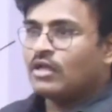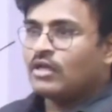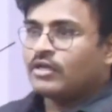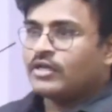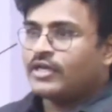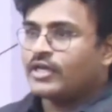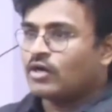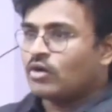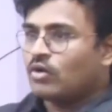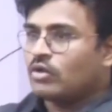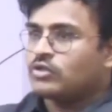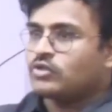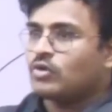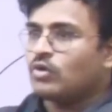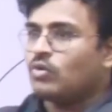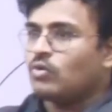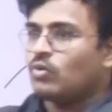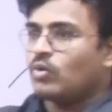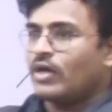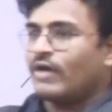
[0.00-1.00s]
Here
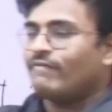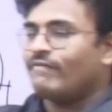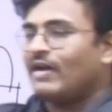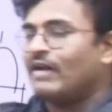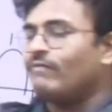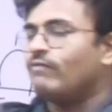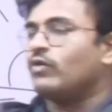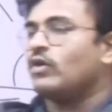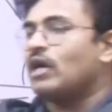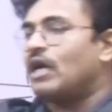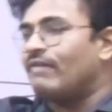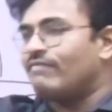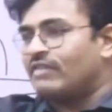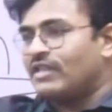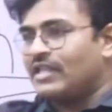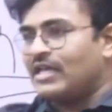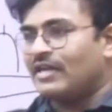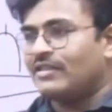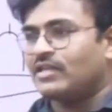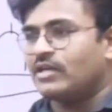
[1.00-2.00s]
also, okay, one floor after
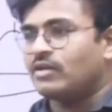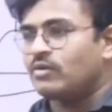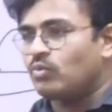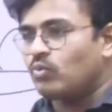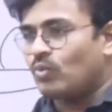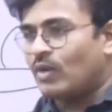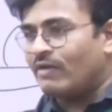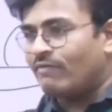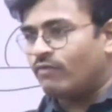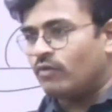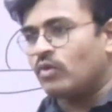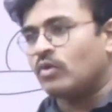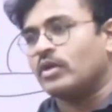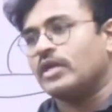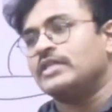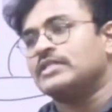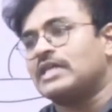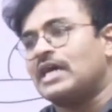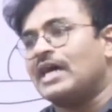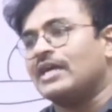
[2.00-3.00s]
the other. One floor
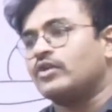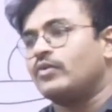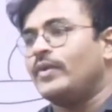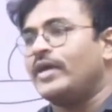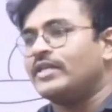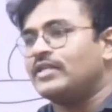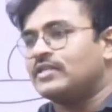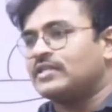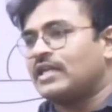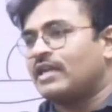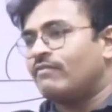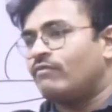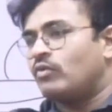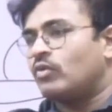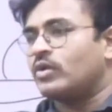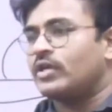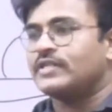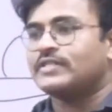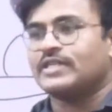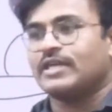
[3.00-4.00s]
is arcuate, the second
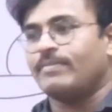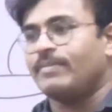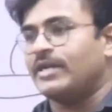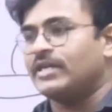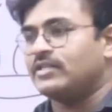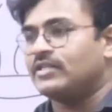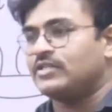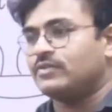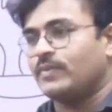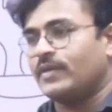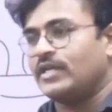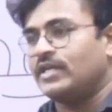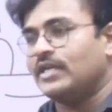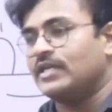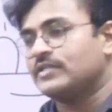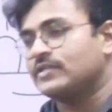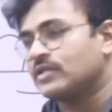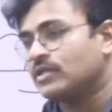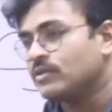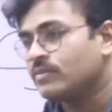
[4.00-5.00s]
floor is Trebiate. This way.
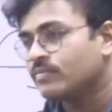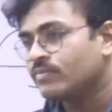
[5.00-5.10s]
Yes, sir.